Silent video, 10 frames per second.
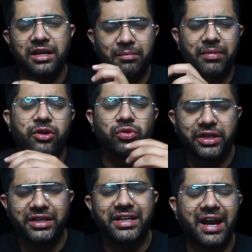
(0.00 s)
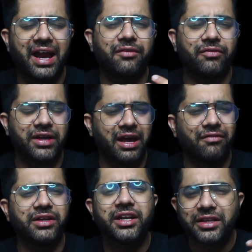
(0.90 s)
But on the other hand, we
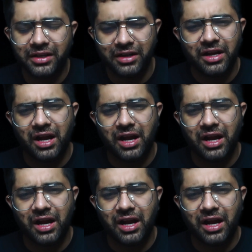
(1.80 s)
have another,